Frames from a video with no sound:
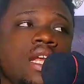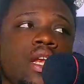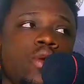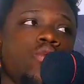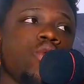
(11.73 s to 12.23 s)

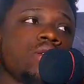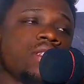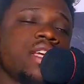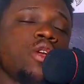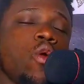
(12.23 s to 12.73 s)
The new ones, I
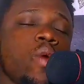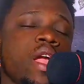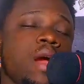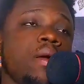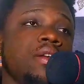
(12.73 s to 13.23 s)
say you're
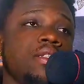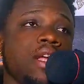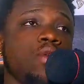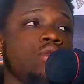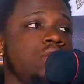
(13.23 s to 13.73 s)
welcome and
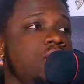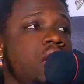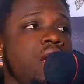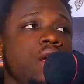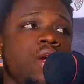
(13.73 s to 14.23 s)
stay because
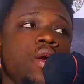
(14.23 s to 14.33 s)
here